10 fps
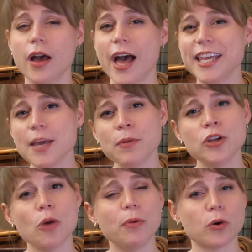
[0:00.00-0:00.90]
I keep a
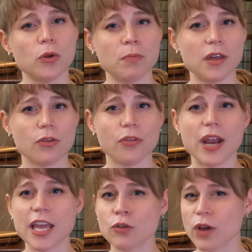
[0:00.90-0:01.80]
notebook with me so that
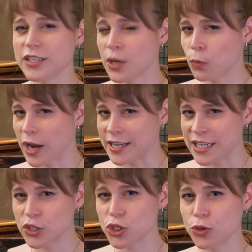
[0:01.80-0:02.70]
I can write down what I
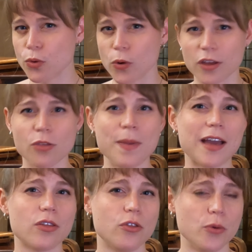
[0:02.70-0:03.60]
need to or
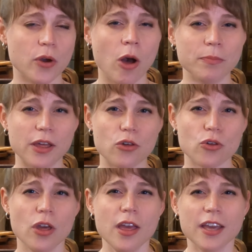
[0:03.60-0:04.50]
expect to accomplish,
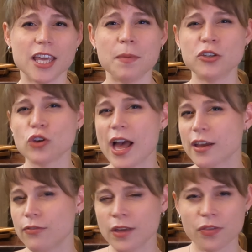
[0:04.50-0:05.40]
keeping track
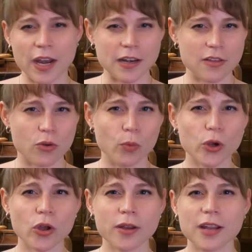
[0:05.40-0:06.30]
of things that I need to
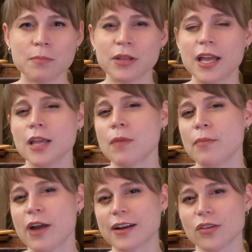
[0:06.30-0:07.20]
work on and planning my
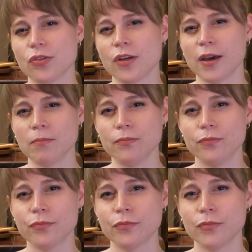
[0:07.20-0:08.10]
practice time.
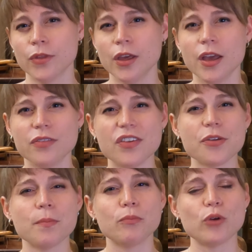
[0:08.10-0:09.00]
This
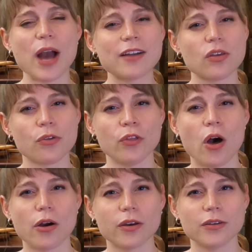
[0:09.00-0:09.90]
practice
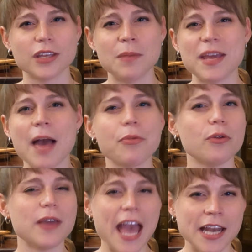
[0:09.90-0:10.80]
log can be
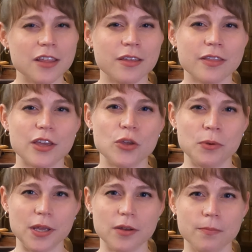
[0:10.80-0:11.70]
absolutely anything that you
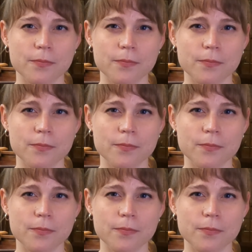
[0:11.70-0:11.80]
need.